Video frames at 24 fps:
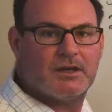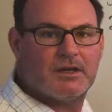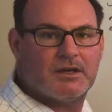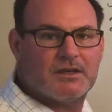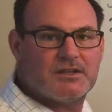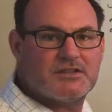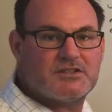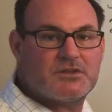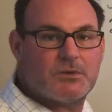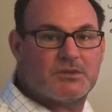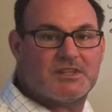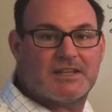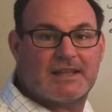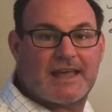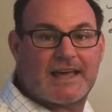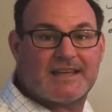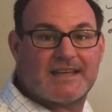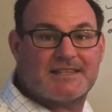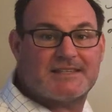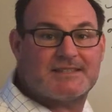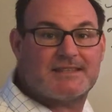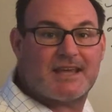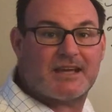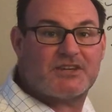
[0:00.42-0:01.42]
So in the
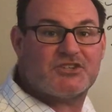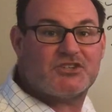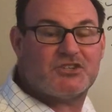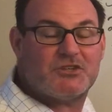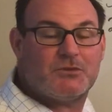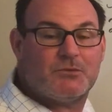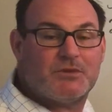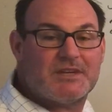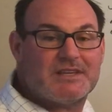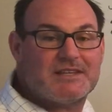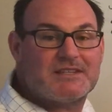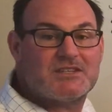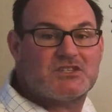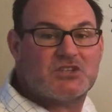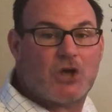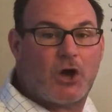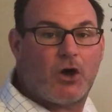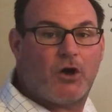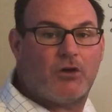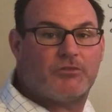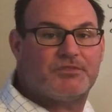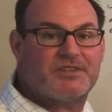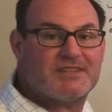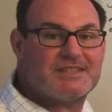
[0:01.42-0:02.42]
last section, we
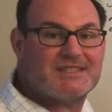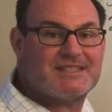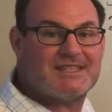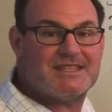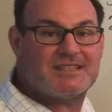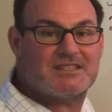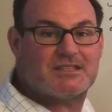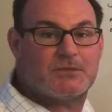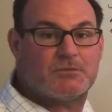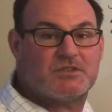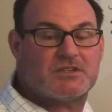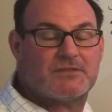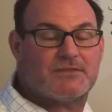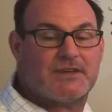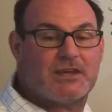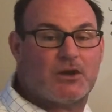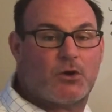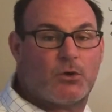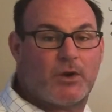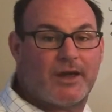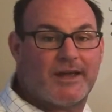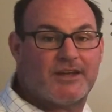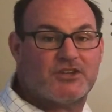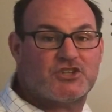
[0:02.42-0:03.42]
solved systems of
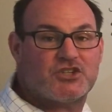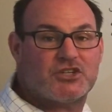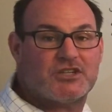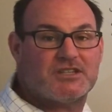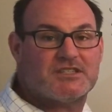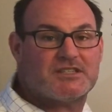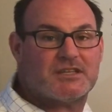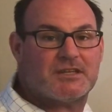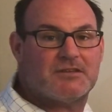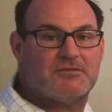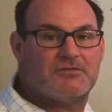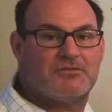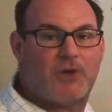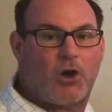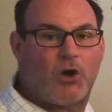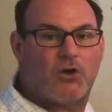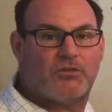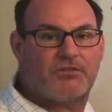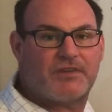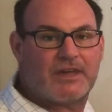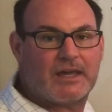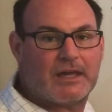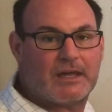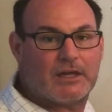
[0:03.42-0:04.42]
equations
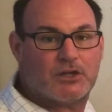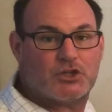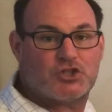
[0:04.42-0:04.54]
involving